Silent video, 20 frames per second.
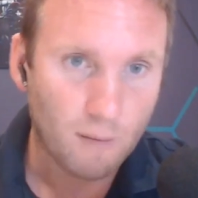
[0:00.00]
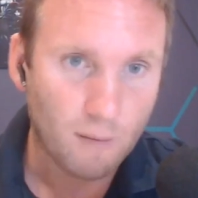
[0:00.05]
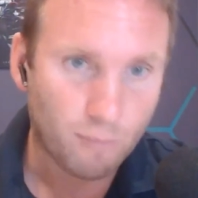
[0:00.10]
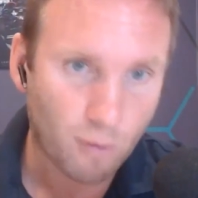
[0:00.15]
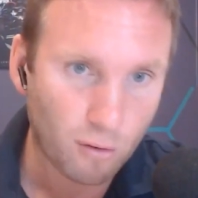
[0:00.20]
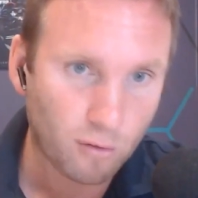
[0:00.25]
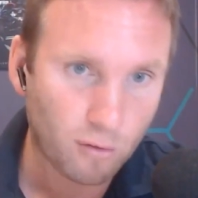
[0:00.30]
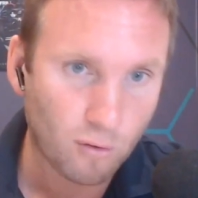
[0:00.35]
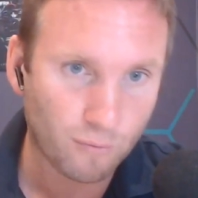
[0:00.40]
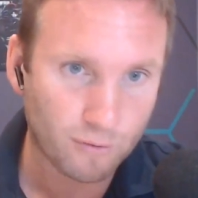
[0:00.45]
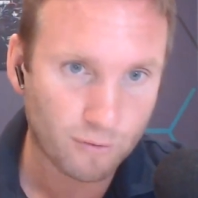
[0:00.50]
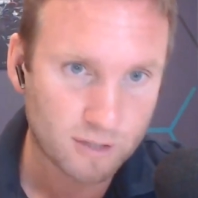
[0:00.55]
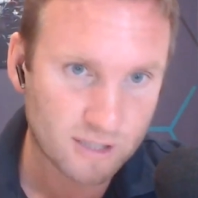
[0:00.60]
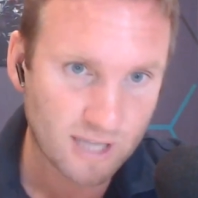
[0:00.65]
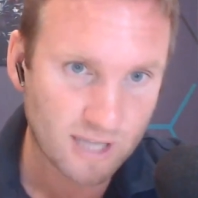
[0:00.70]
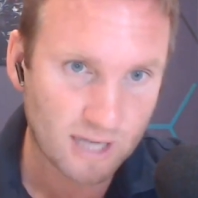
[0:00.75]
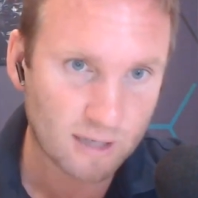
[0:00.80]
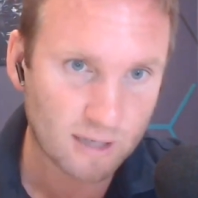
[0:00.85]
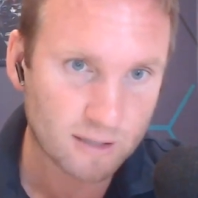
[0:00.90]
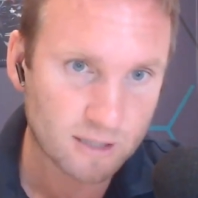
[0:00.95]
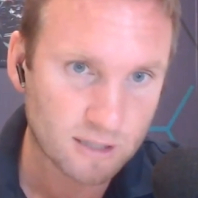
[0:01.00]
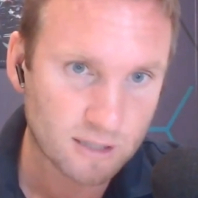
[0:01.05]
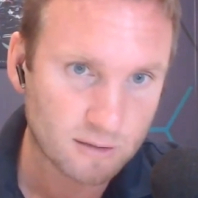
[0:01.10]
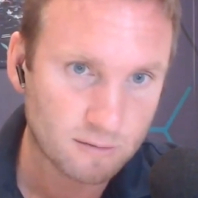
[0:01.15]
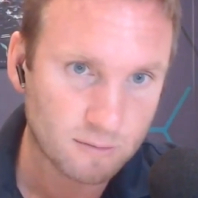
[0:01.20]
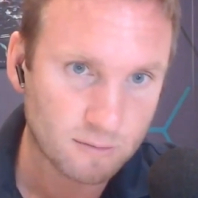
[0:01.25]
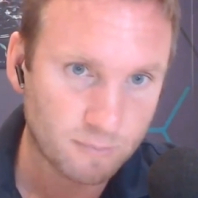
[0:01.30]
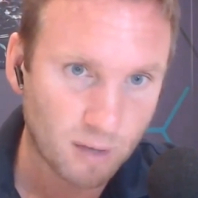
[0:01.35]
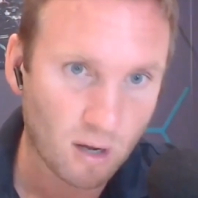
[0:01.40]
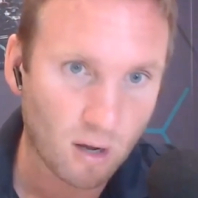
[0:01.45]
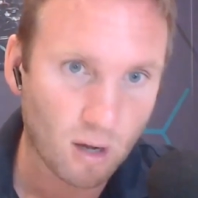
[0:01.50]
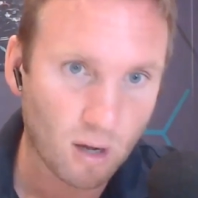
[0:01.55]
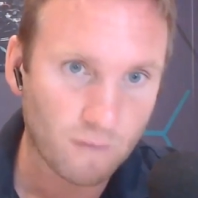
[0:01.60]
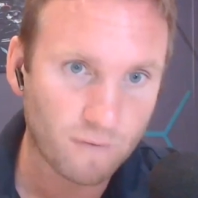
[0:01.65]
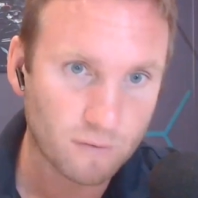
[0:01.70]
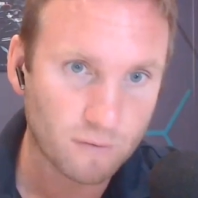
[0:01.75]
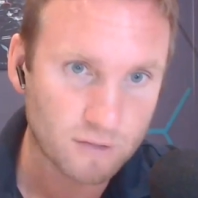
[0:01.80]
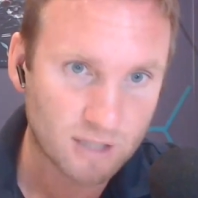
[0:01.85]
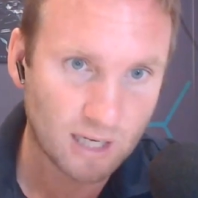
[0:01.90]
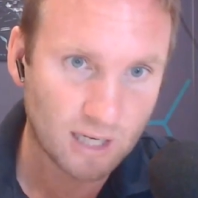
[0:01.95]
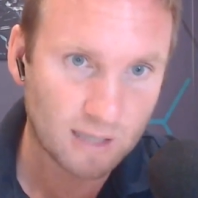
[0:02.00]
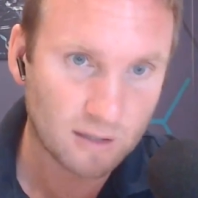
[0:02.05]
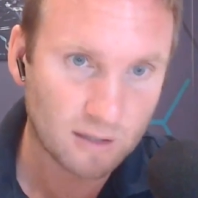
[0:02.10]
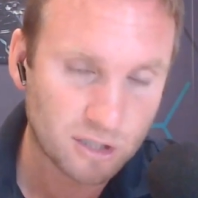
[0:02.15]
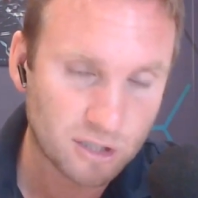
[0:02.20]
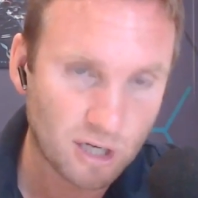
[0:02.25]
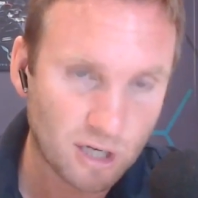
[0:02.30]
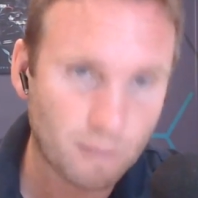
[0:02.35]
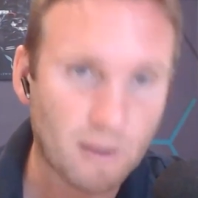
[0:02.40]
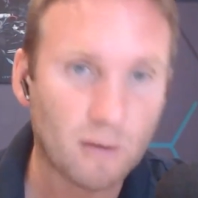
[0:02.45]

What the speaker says: Broker on the seller's behalf who's selling the ship,